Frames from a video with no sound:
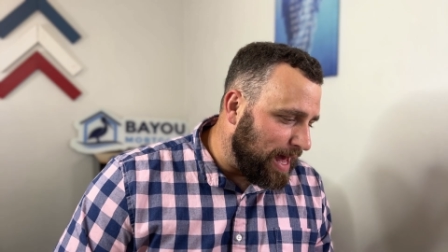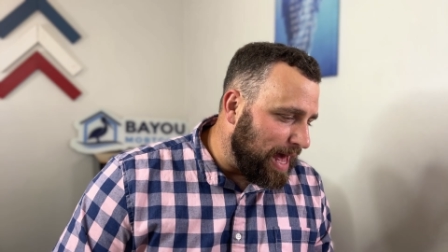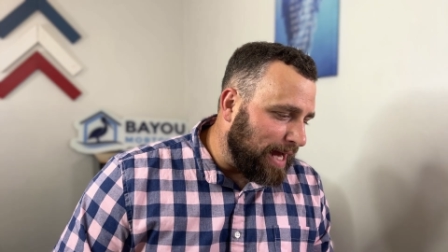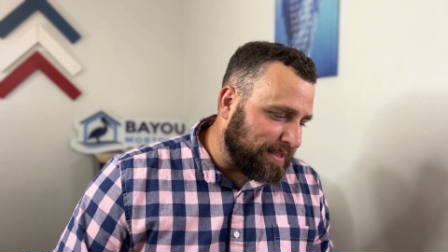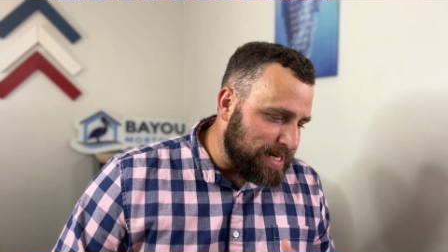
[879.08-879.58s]

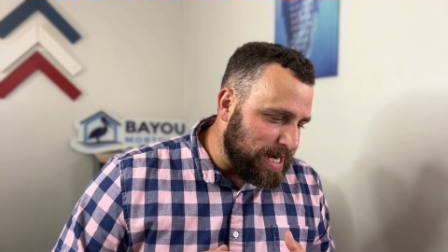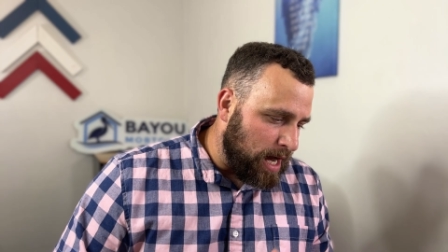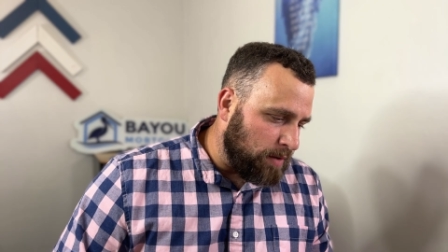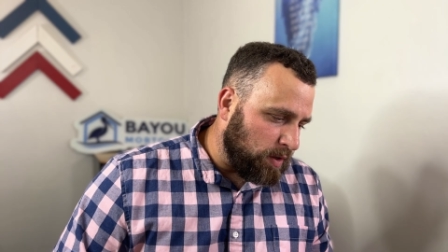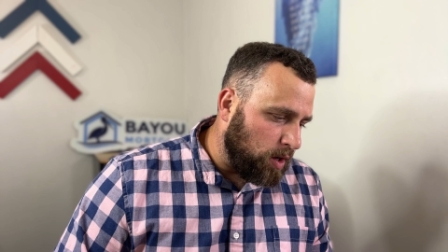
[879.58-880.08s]
as a
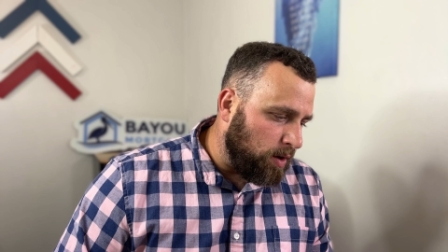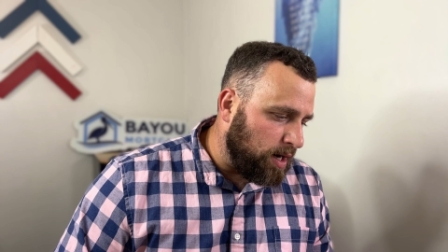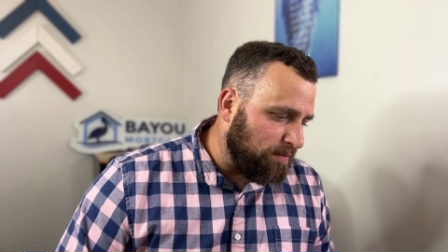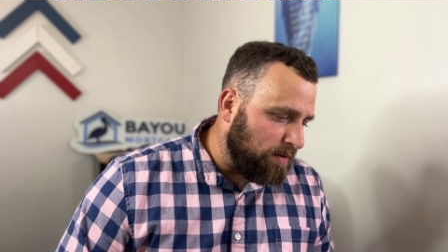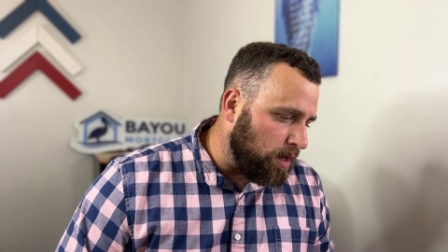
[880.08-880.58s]
non recurring
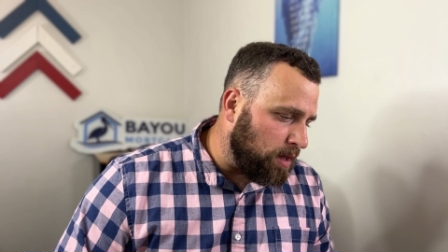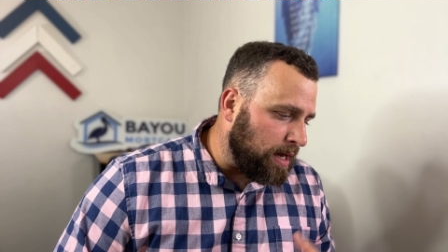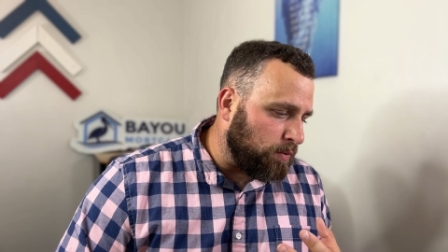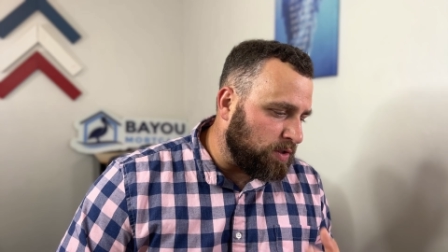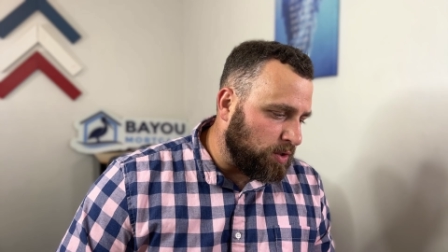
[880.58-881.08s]
event
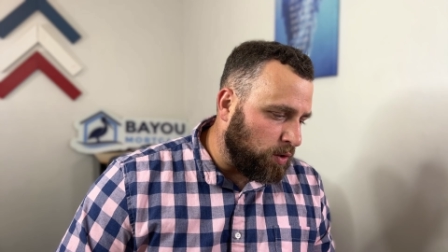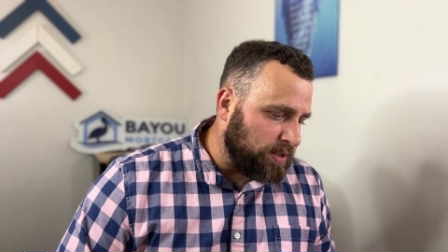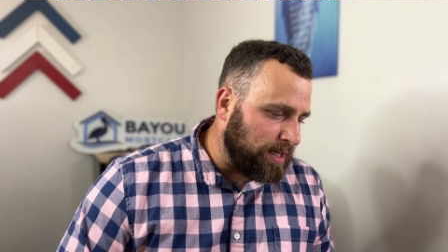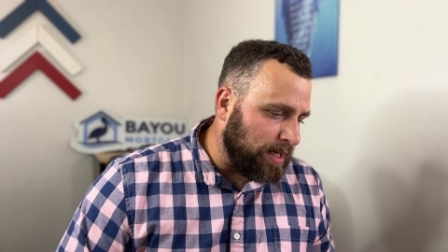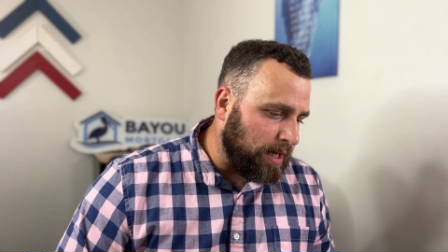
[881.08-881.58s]
that
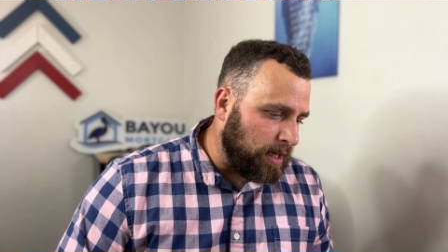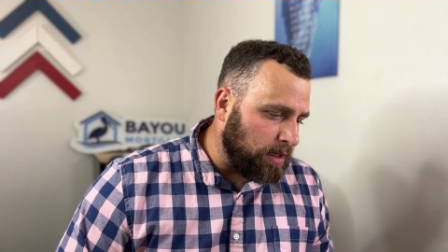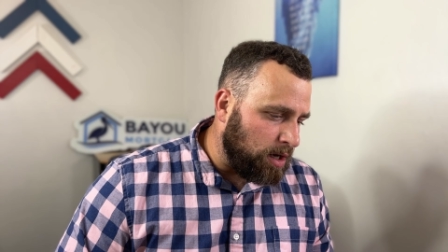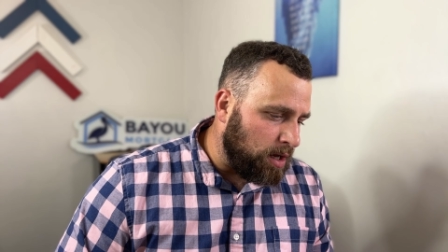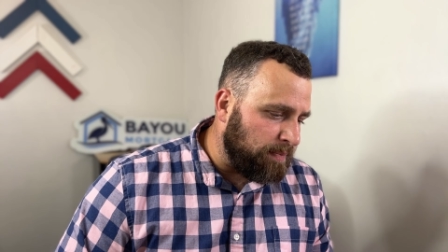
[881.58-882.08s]
resulted in
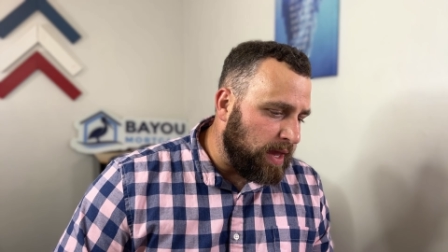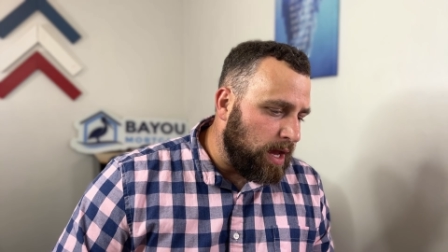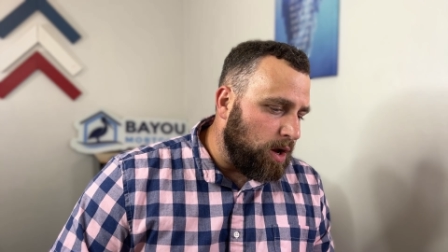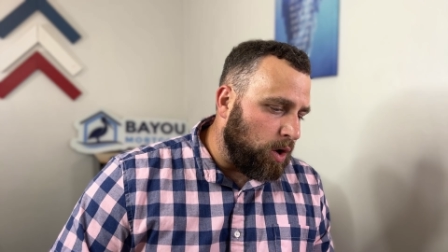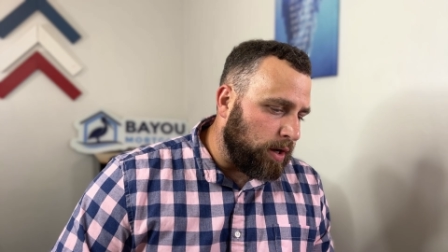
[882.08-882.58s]
income
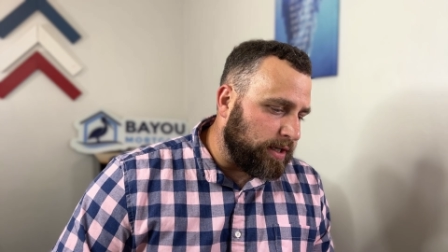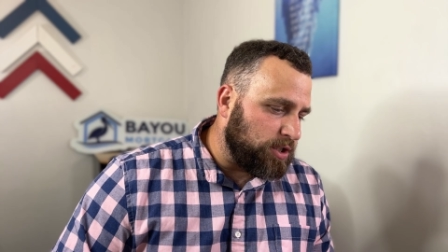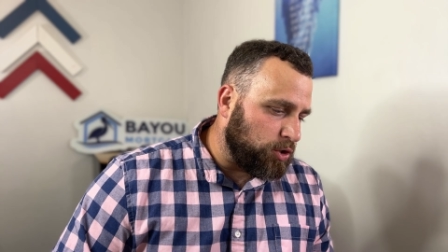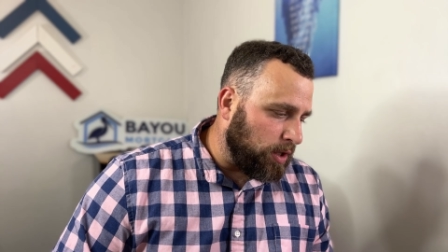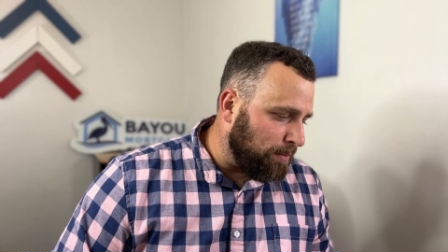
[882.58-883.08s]
or
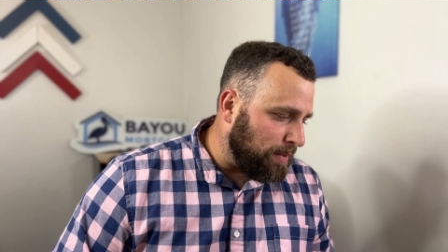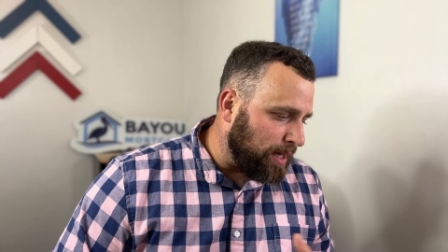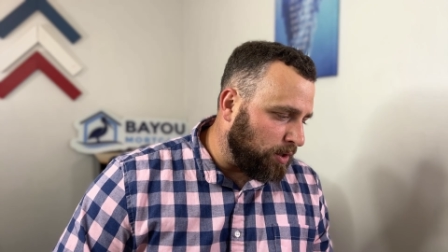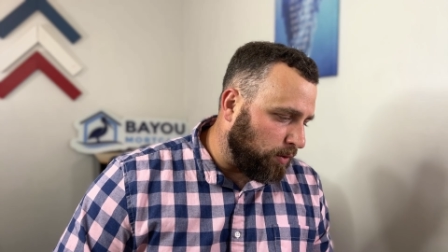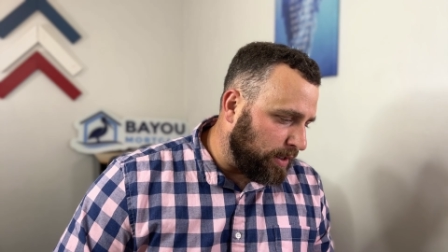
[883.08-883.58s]
extreme
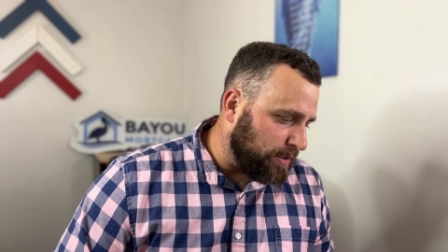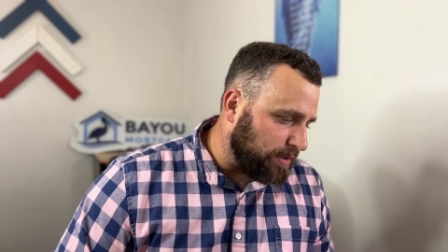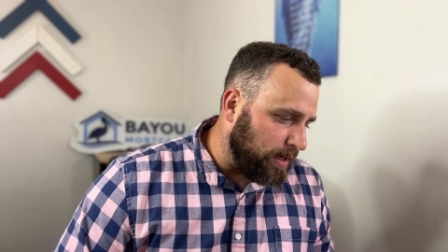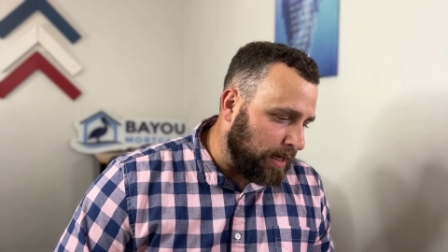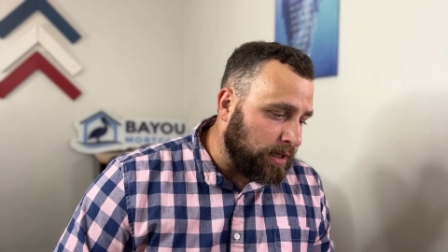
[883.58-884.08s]

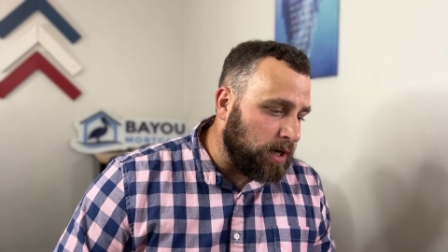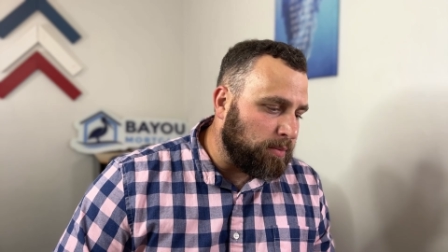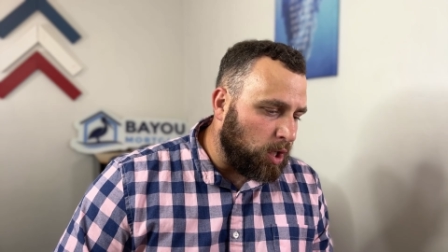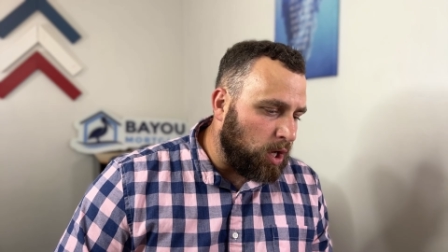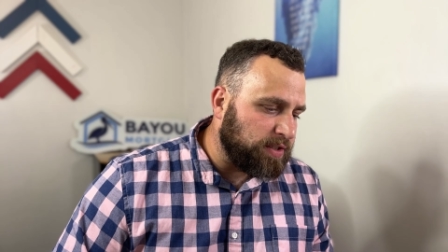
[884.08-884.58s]
increase income
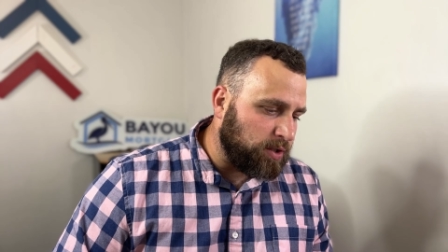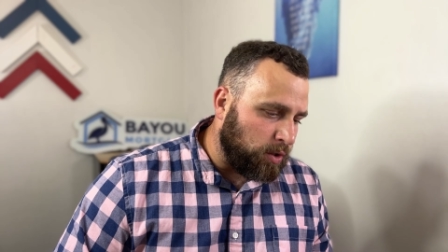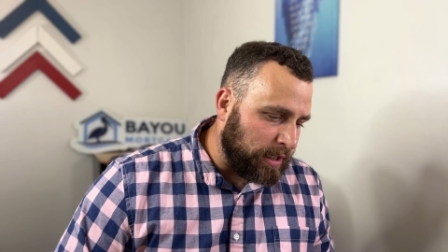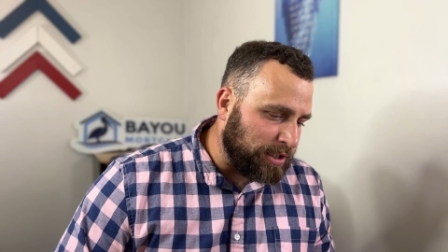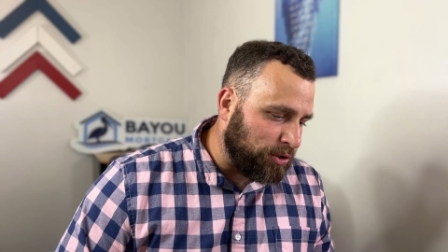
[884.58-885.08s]
loss
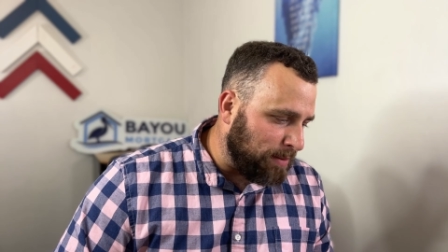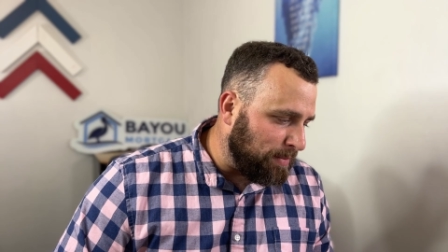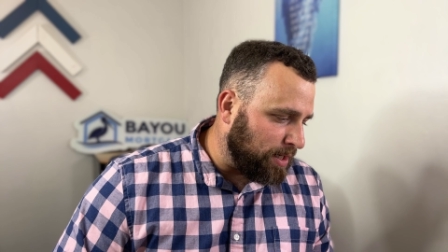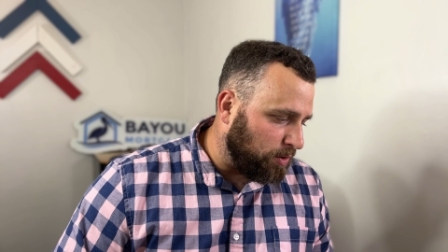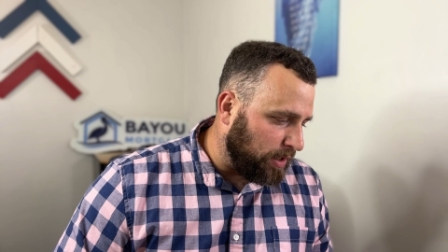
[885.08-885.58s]
or extreme
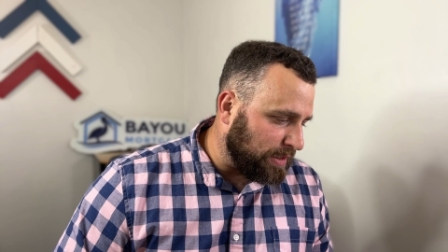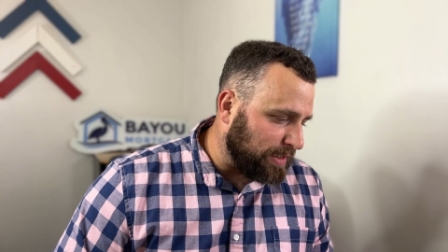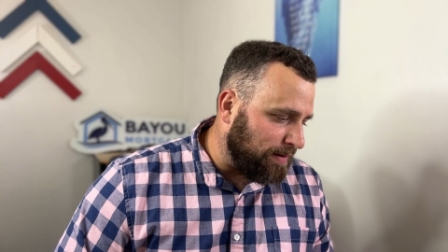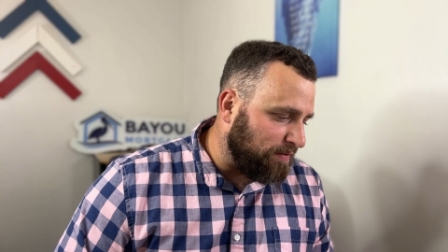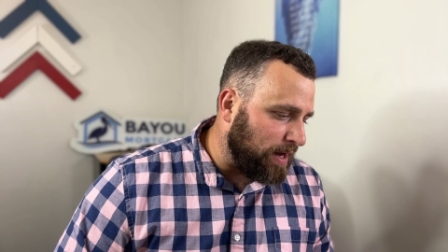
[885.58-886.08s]
increase
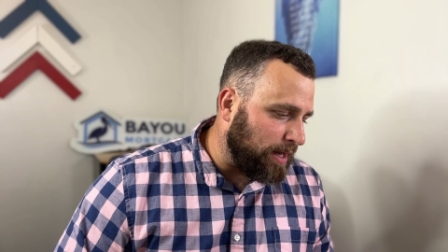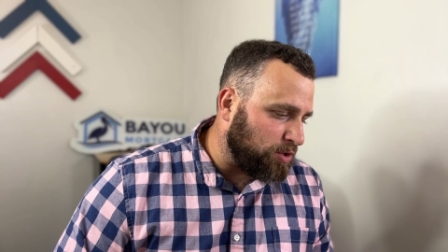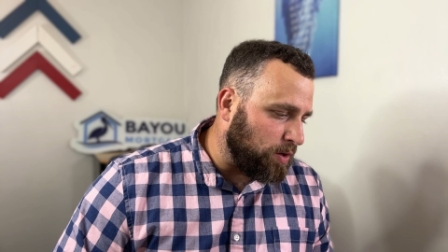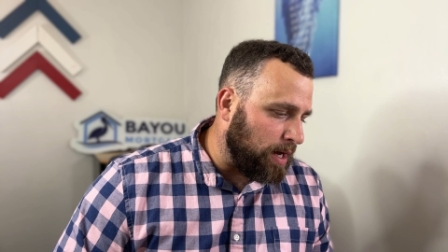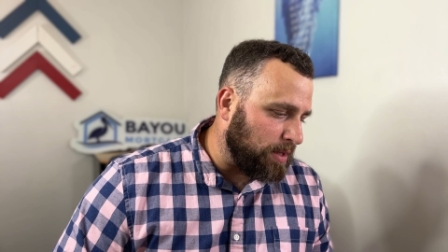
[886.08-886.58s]
in
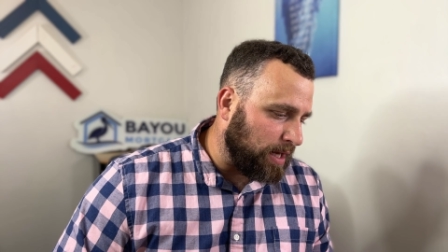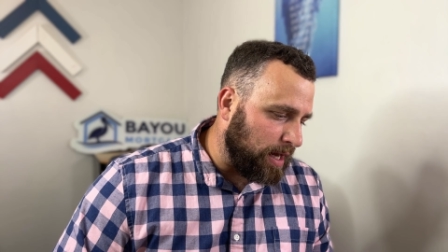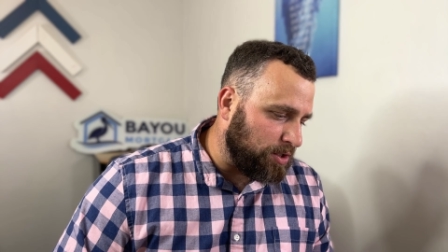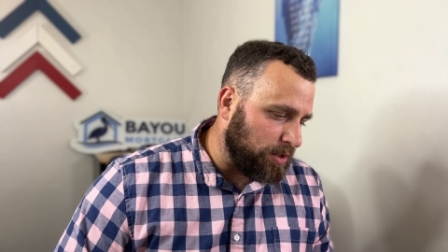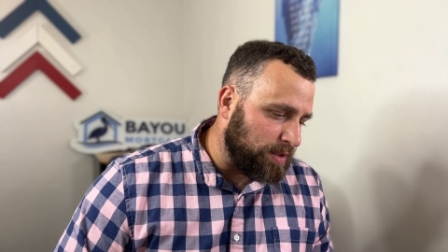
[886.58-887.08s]
financial
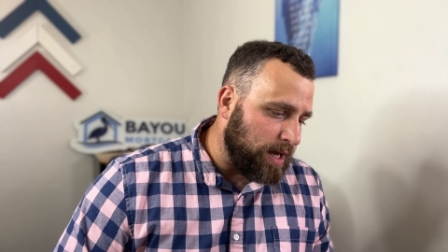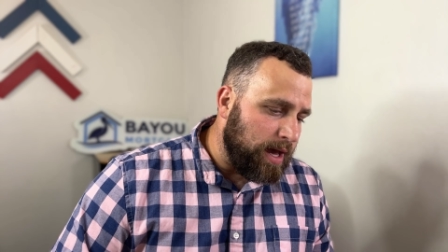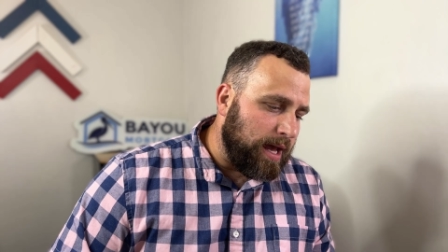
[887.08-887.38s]
obligations.